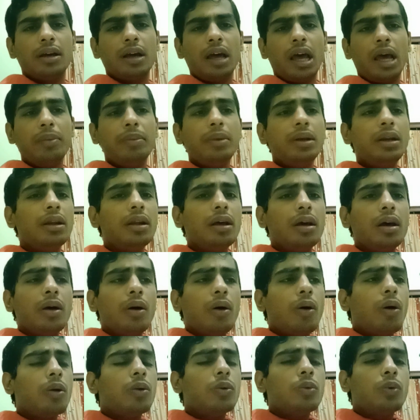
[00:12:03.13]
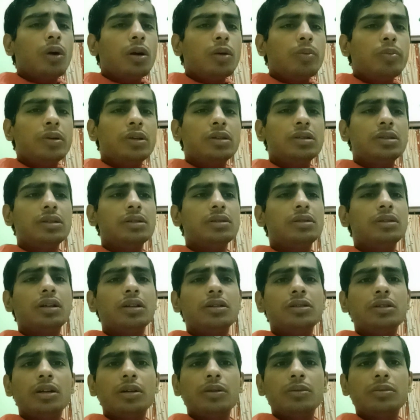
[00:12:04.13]
I mean, on what basis the
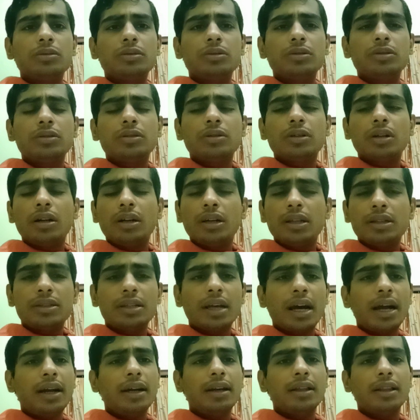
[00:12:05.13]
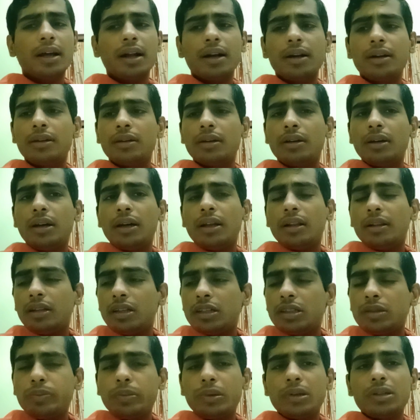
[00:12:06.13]
judge will decide that
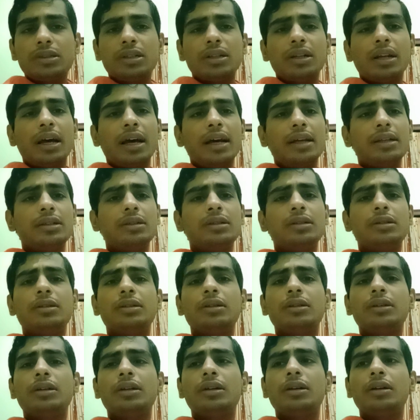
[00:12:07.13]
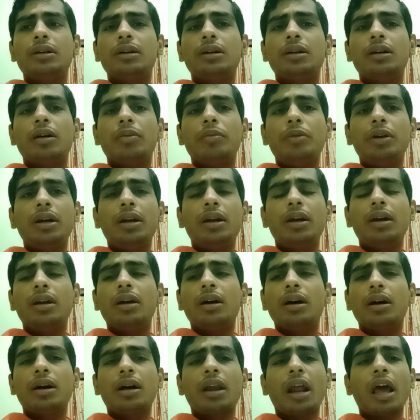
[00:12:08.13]
this person has committed
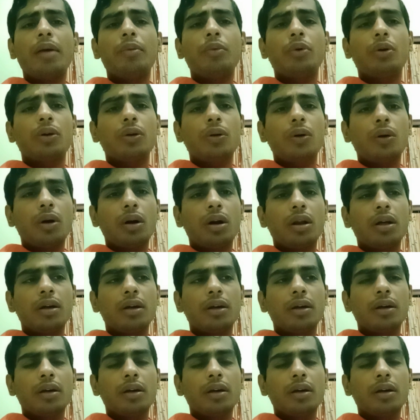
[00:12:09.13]
a crime or not?